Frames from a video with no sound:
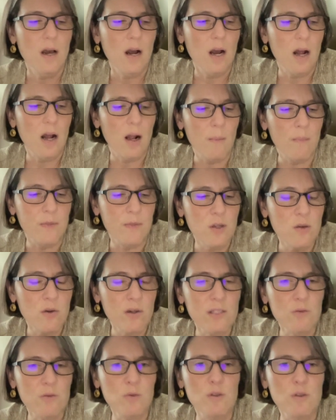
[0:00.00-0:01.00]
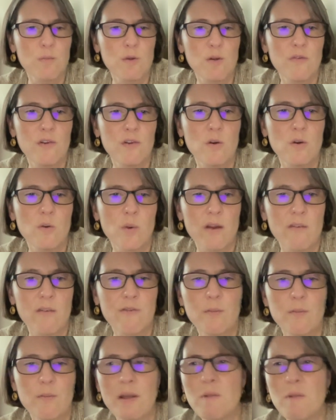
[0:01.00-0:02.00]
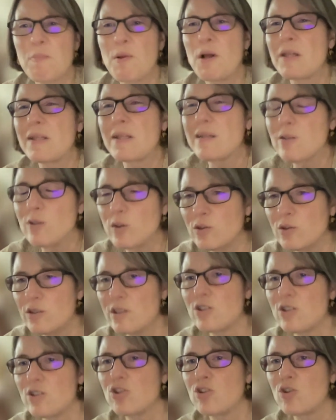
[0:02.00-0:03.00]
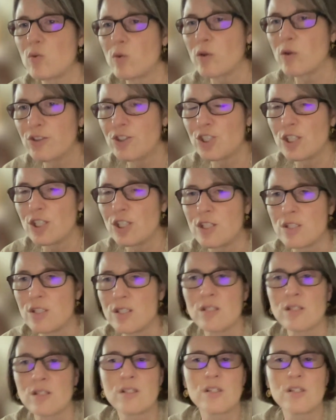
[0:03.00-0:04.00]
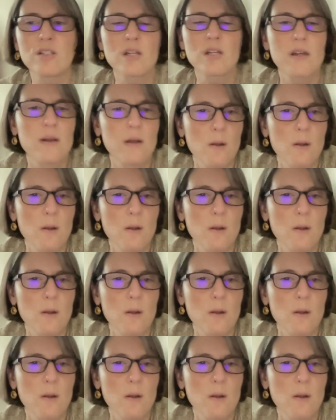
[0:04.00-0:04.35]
The US was moving away from like political distortions,